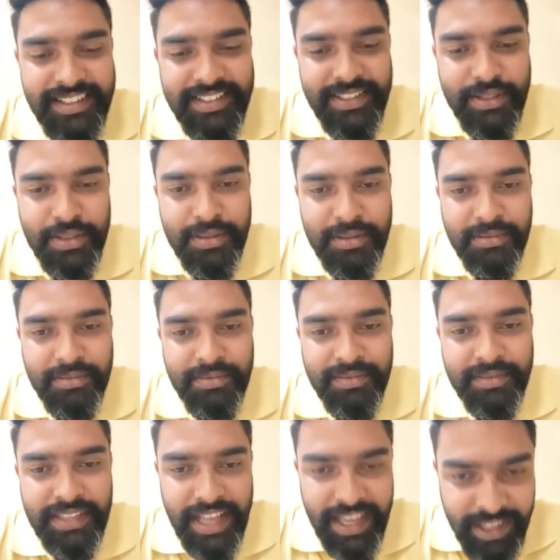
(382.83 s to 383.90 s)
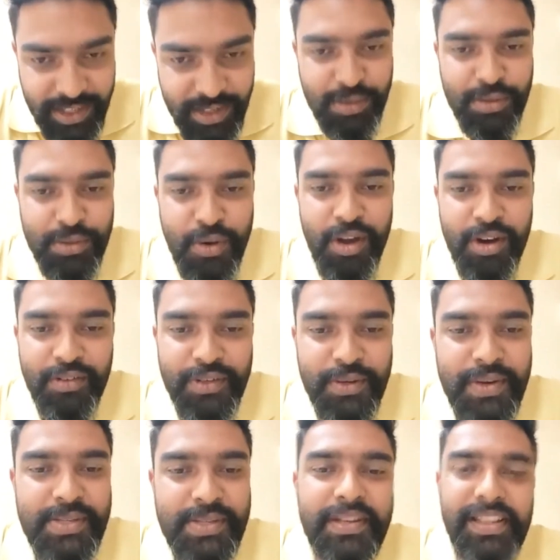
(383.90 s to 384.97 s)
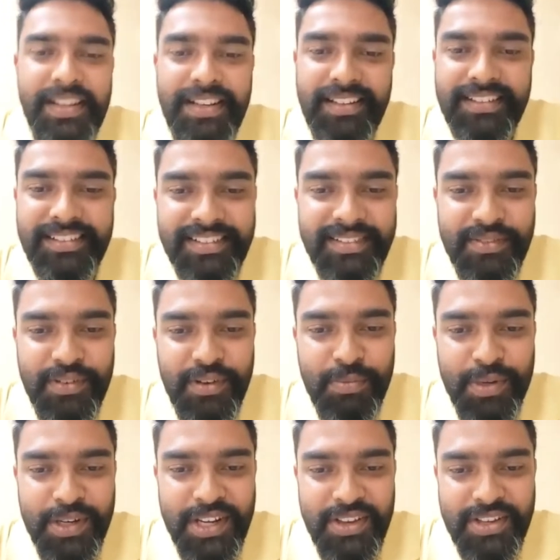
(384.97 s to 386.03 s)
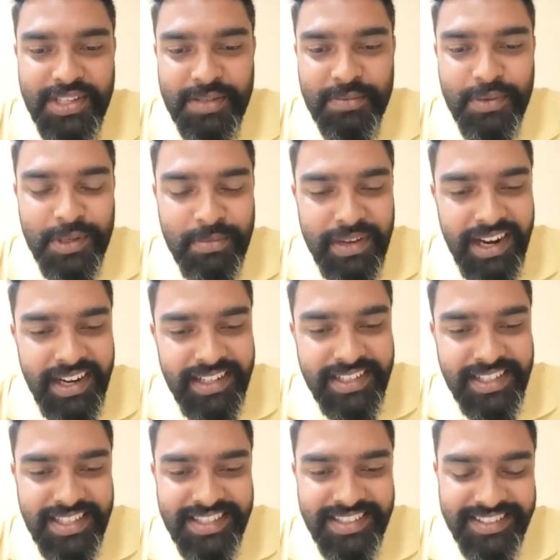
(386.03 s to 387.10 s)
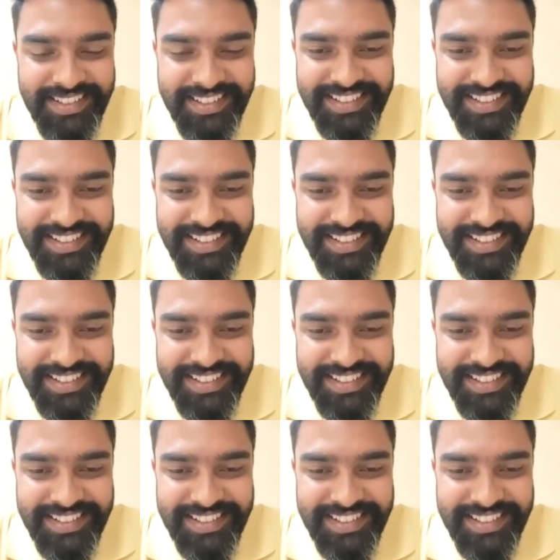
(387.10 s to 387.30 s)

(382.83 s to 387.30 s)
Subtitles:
So, thank you to all of you as well for putting your support behind us.